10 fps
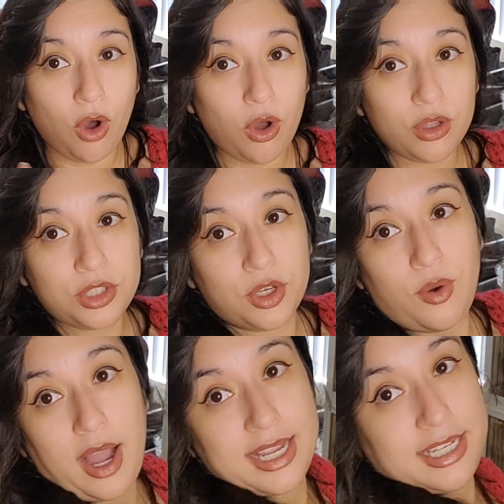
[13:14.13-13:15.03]

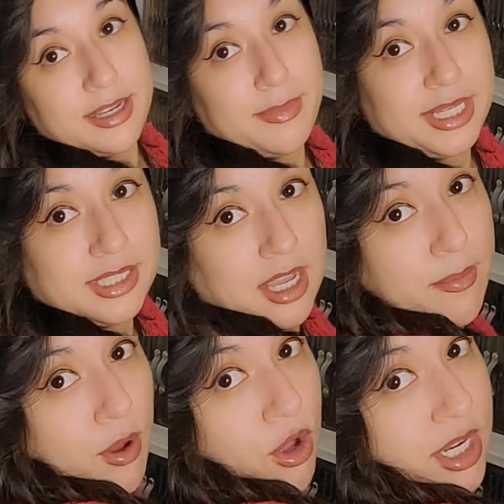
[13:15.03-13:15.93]
Also, I did mess
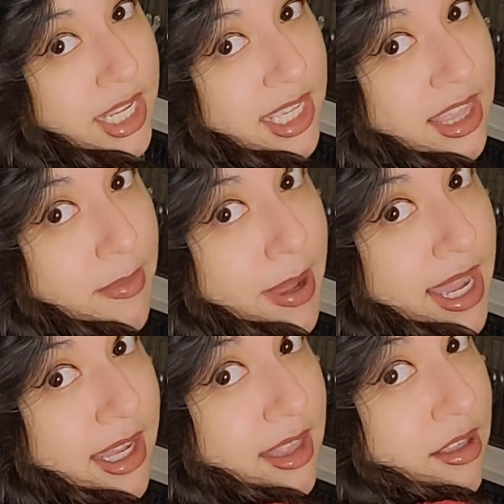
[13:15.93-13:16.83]
up on it in the
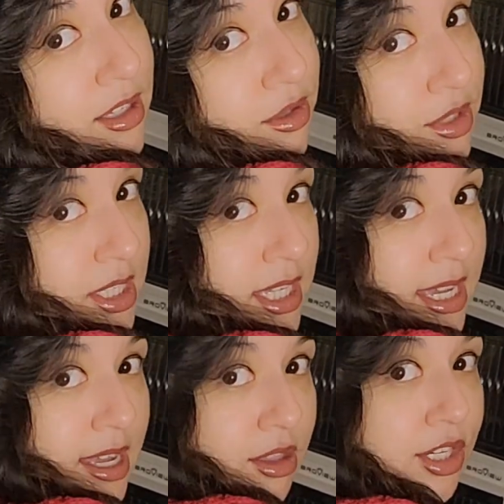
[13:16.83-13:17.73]
back. Look, you see
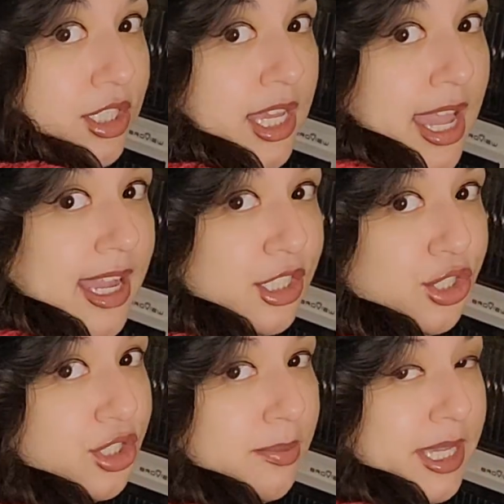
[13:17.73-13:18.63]
how there's like
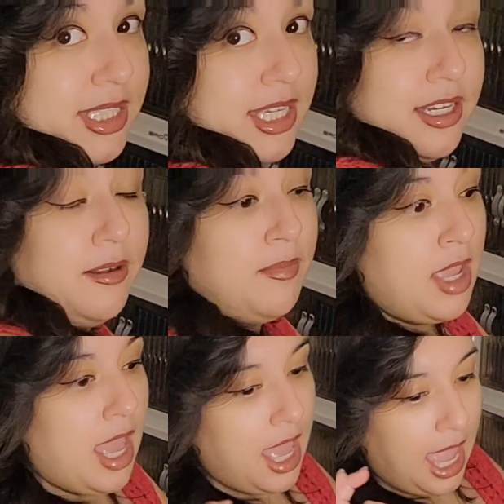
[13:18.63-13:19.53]
extra space here,
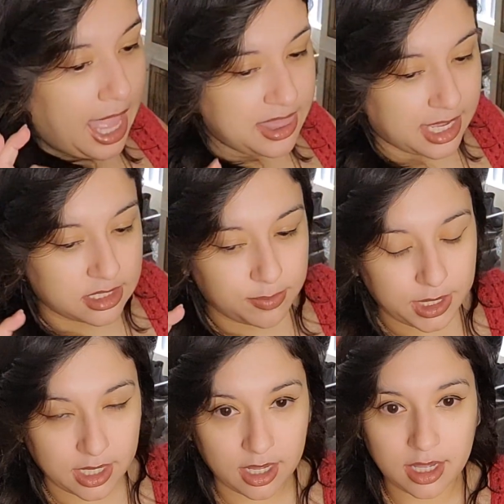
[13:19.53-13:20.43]
and that's
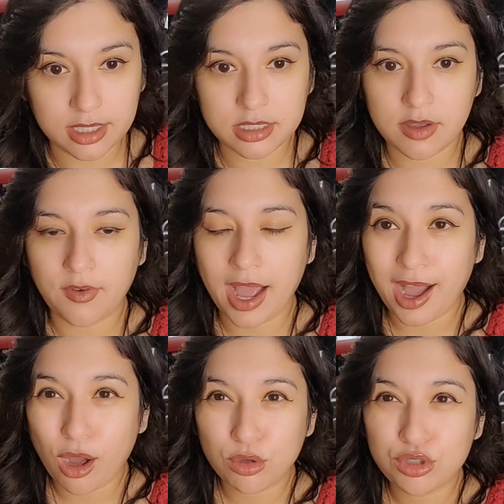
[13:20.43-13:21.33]
because of
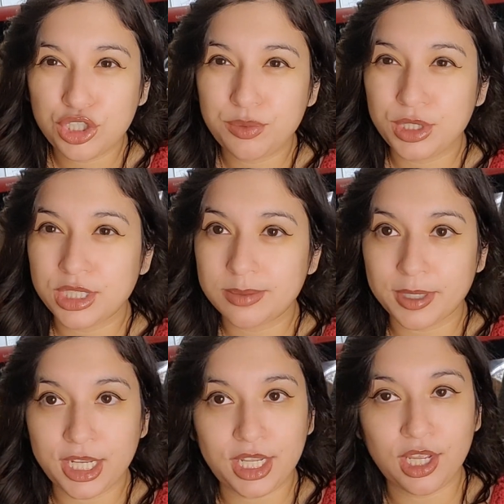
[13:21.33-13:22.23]
how she was
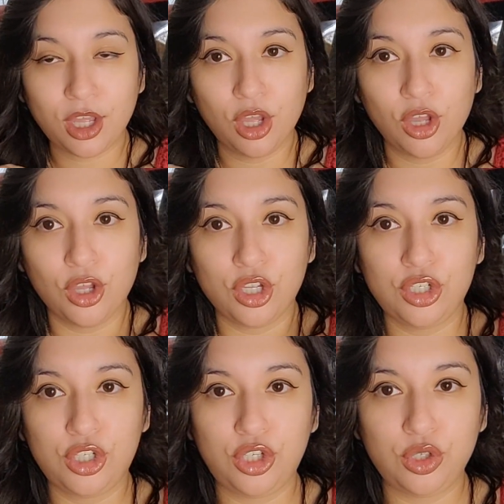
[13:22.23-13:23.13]
explaining
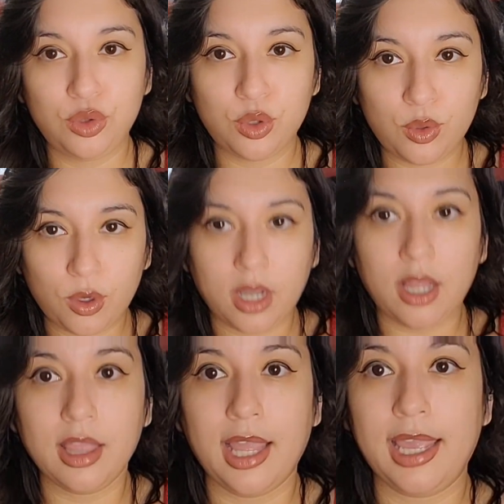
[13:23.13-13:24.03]
to
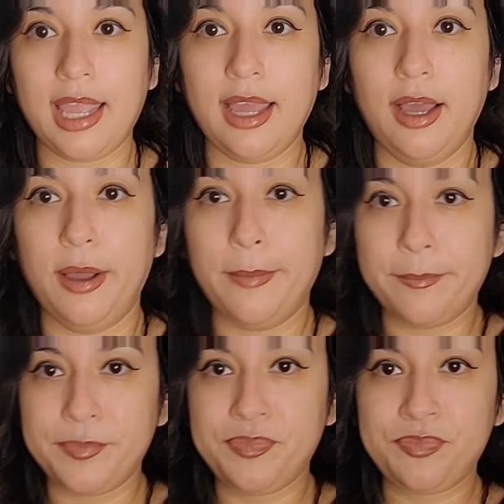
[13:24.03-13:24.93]
like
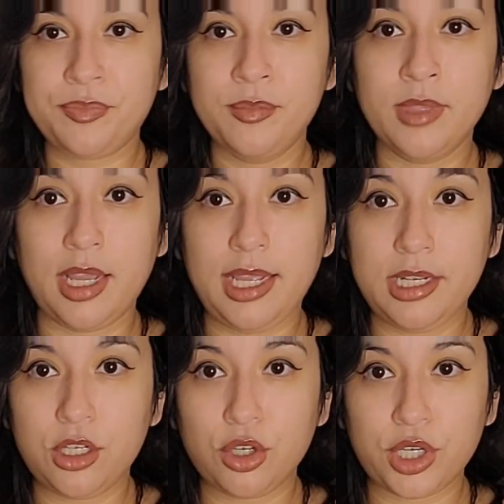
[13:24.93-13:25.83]

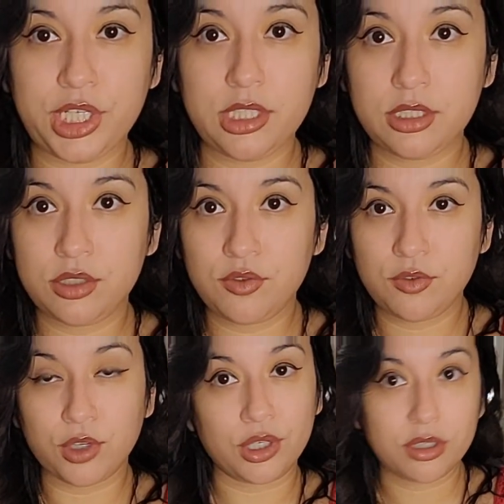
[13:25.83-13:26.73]
increase
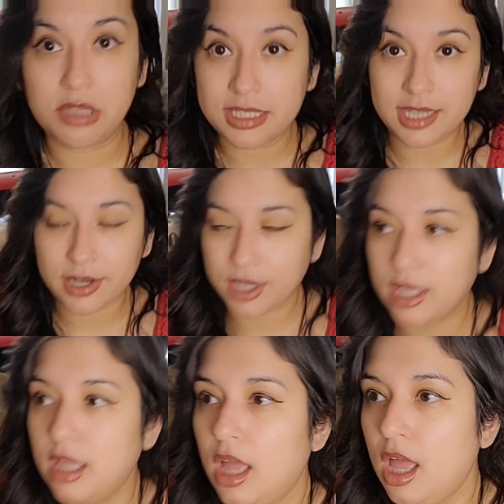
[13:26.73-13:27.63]
for this
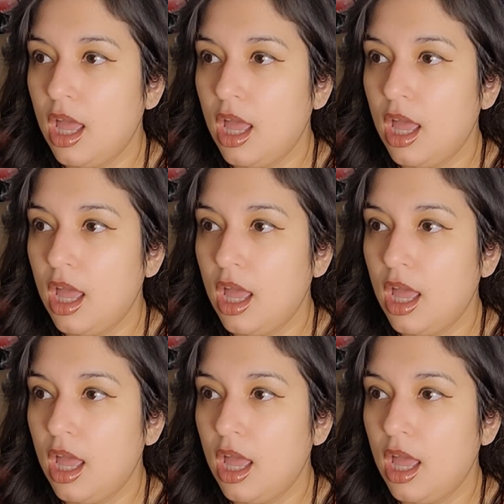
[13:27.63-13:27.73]
area.